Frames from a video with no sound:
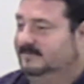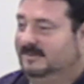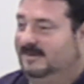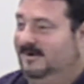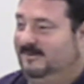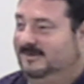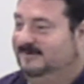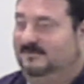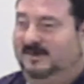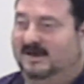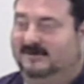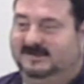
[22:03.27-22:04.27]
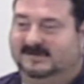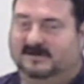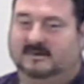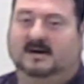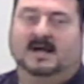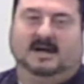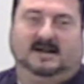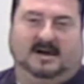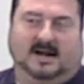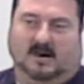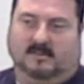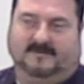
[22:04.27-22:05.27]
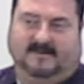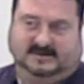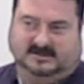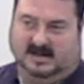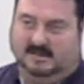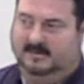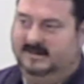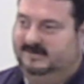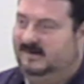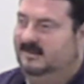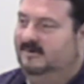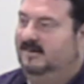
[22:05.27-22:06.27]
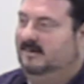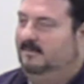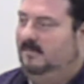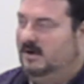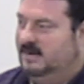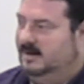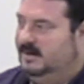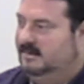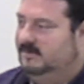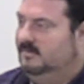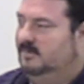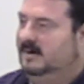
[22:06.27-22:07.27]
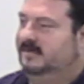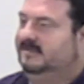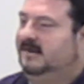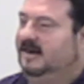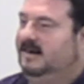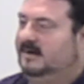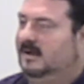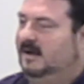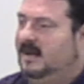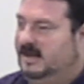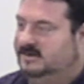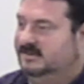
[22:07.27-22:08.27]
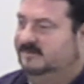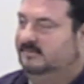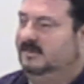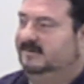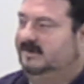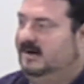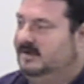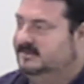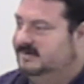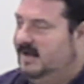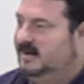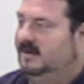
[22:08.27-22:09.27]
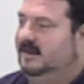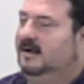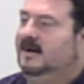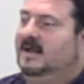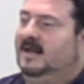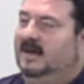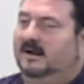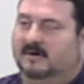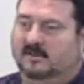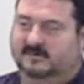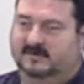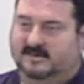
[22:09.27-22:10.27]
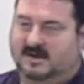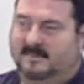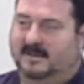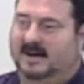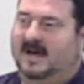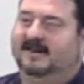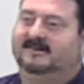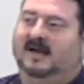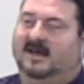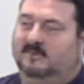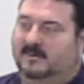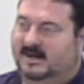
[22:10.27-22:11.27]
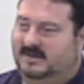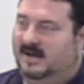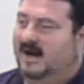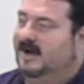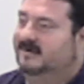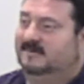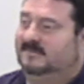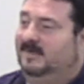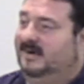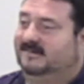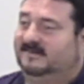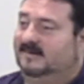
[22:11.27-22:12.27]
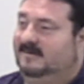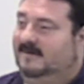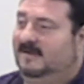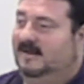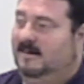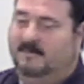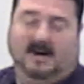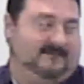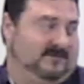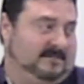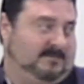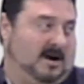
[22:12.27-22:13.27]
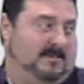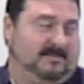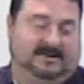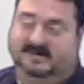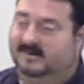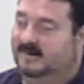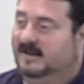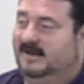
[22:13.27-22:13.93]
because what else is there? Now we've actually got them listed. They're marketed through real estate agents. Real estate agents handle it. It goes on the MLS, and we get the highest and best amount for the properties. And